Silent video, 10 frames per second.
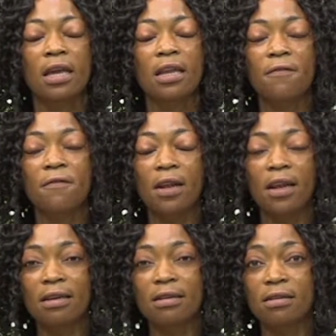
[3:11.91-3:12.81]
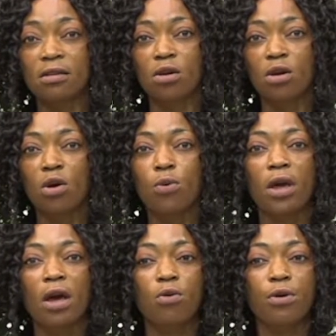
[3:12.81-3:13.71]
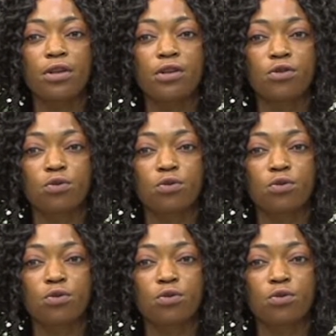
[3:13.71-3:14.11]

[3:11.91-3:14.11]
In the 5th lesson, we are going